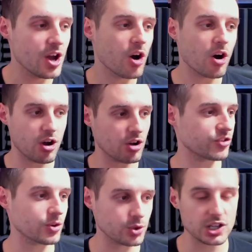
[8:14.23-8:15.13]
Uh,
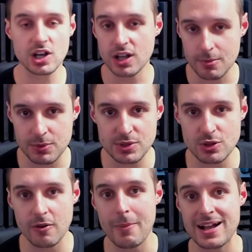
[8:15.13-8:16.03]
so good luck. I mean, we do
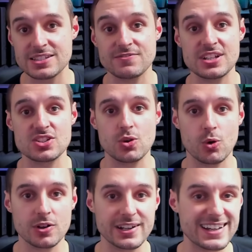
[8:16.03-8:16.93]
have a massive
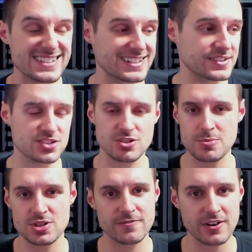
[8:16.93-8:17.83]
Discord. Link is in the
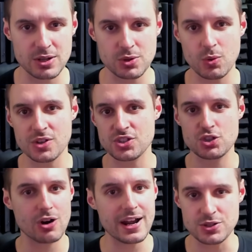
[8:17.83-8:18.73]
description for anyone who wants to
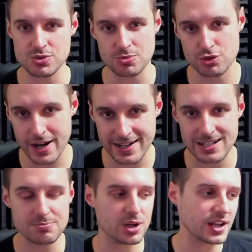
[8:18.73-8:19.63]
try and do some
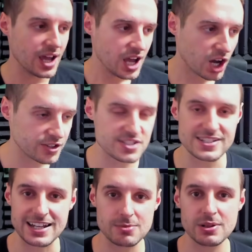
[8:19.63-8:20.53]
trading, but
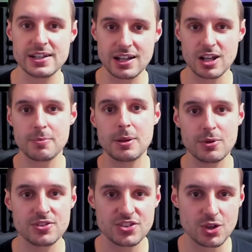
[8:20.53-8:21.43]
understandably, a lot of
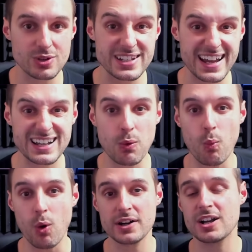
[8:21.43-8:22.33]
people, since you're only
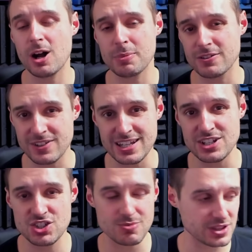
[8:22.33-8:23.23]
getting one copy of
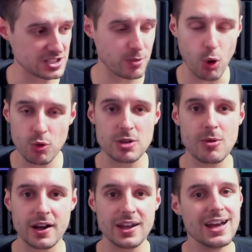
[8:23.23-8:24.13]
each of these Pokemon,